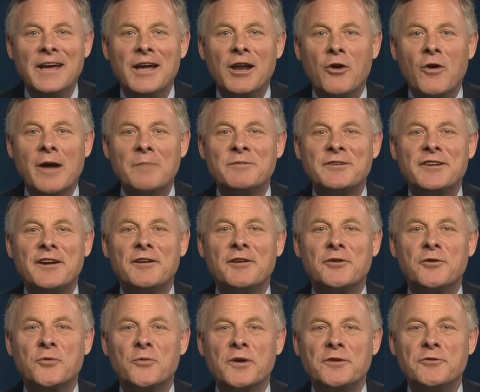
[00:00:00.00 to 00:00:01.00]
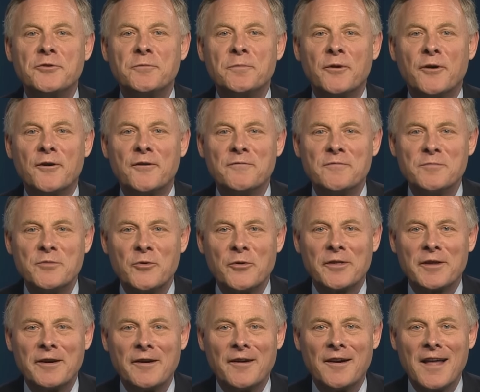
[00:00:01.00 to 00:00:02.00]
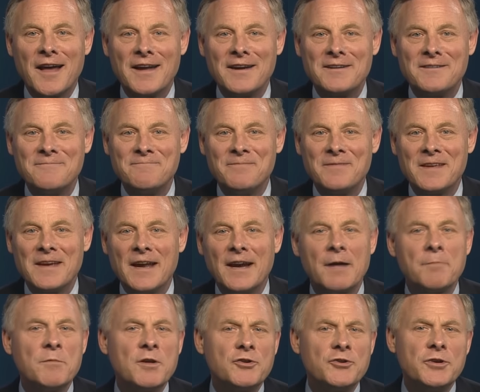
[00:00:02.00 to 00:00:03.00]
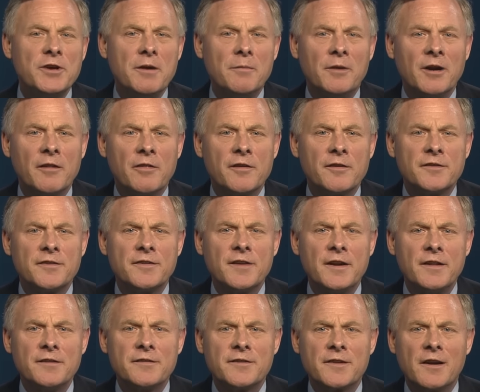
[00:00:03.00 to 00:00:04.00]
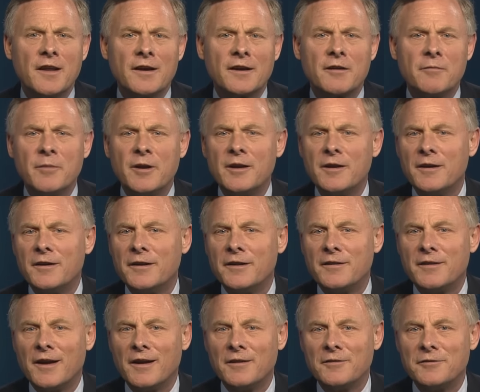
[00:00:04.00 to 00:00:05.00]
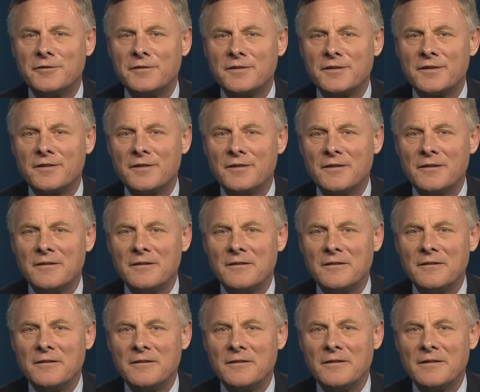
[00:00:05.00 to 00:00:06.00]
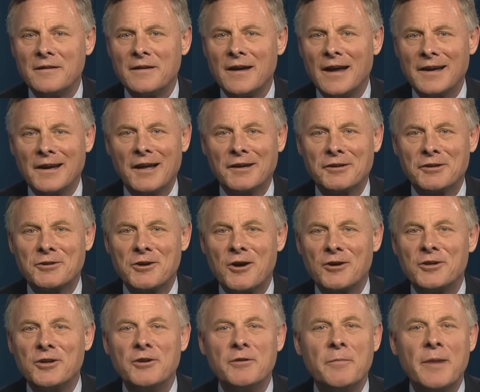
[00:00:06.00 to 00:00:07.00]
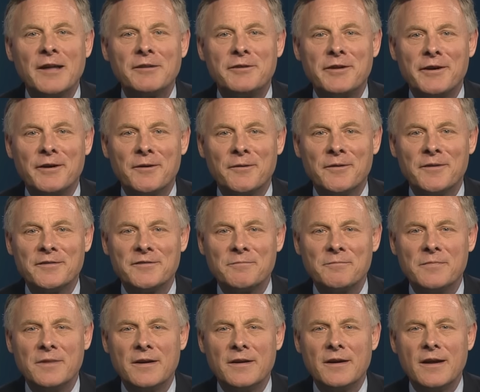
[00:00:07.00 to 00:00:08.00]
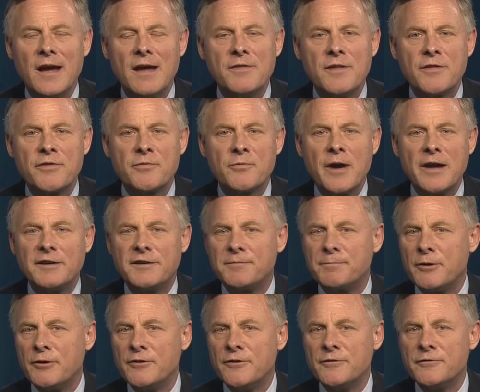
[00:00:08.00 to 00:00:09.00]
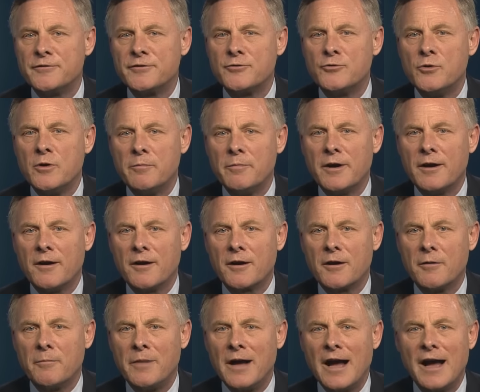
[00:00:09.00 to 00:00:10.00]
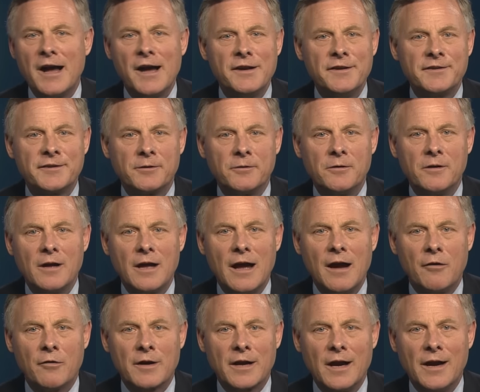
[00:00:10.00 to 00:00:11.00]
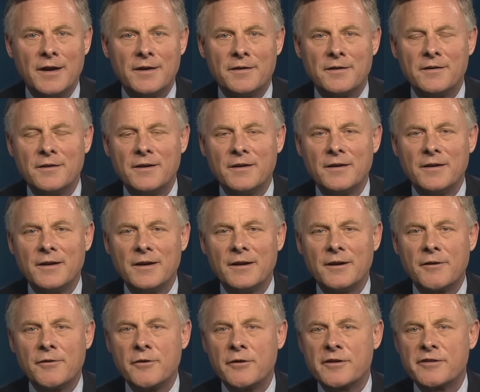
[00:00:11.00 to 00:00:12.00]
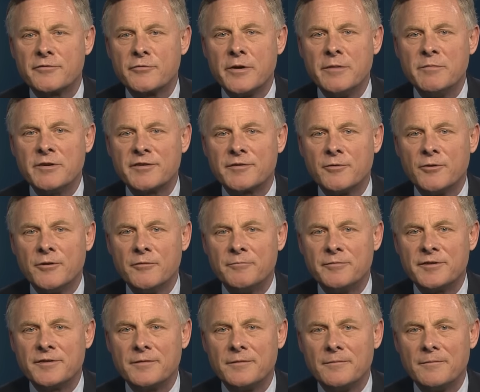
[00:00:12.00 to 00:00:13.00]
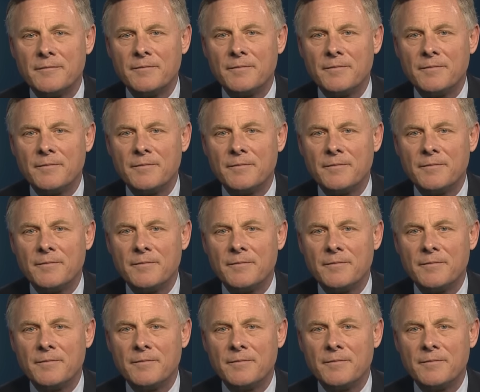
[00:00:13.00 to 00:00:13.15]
Hello, I'm Senator Richard Burr from North Carolina, and I'm the chairman of the Senate Select Committee on Intelligence. I'd like to talk to you about terrorism and the threats posed to America by ISIL, Al-Qaeda, and other extremist groups.